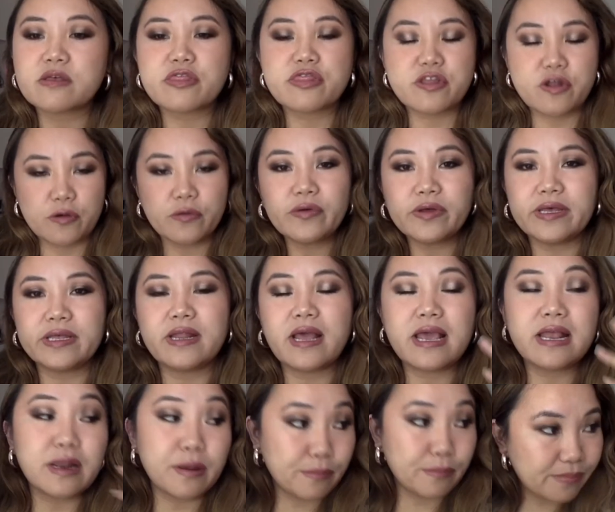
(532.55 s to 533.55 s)
throw it
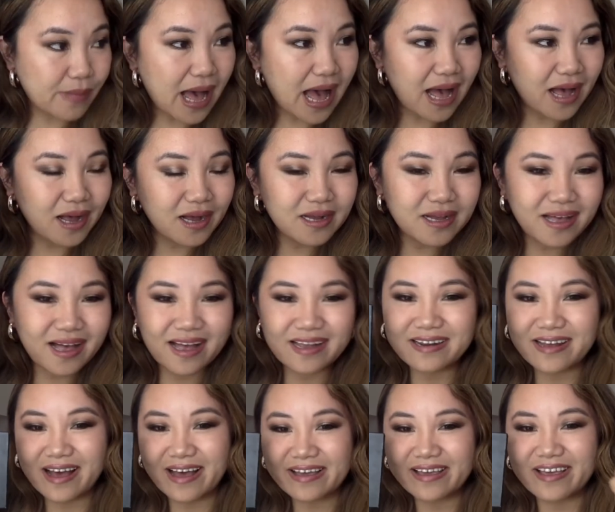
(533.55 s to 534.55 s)
in a bag
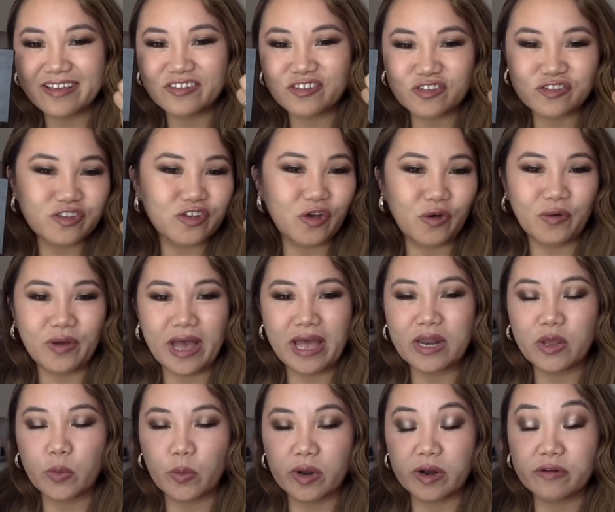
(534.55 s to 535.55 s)
and I can just go
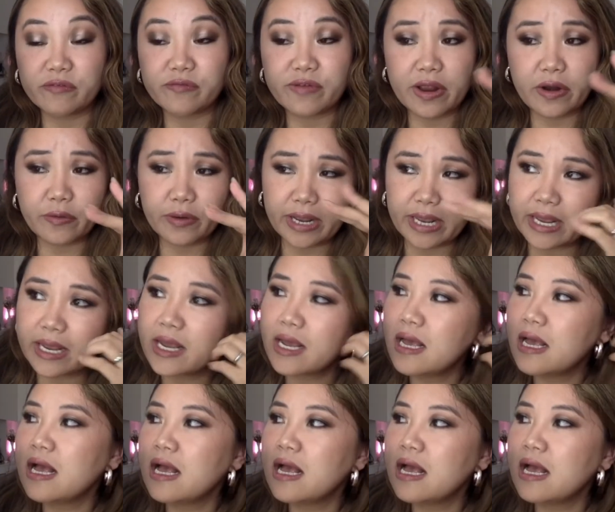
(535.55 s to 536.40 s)
anywhere very